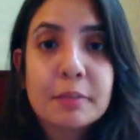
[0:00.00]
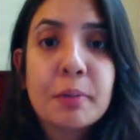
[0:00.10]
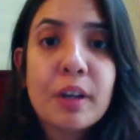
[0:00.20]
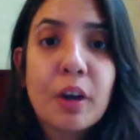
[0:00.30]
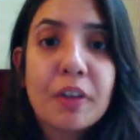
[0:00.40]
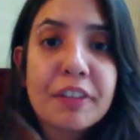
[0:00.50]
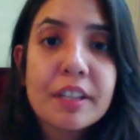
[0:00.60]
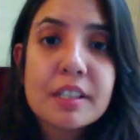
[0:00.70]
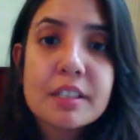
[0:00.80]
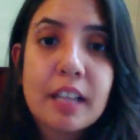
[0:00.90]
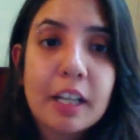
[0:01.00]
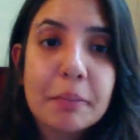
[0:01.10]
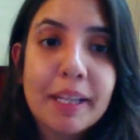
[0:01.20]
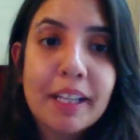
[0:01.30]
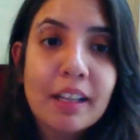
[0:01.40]
Pretty obvious,
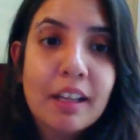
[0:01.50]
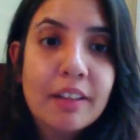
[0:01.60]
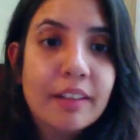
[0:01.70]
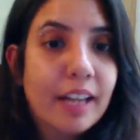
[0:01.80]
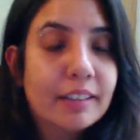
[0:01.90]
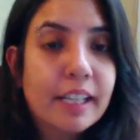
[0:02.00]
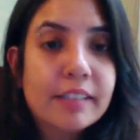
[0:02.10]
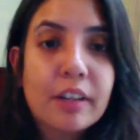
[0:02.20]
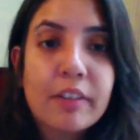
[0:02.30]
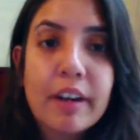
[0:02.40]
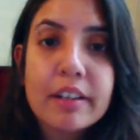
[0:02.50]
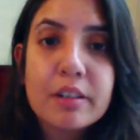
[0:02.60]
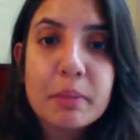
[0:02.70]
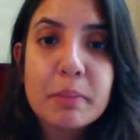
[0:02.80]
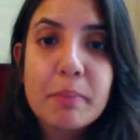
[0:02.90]
telling me that things are ready
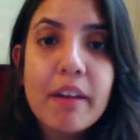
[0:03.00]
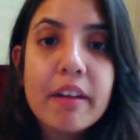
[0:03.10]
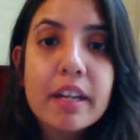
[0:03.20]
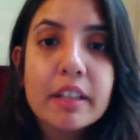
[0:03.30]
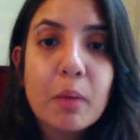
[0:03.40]
to be mended.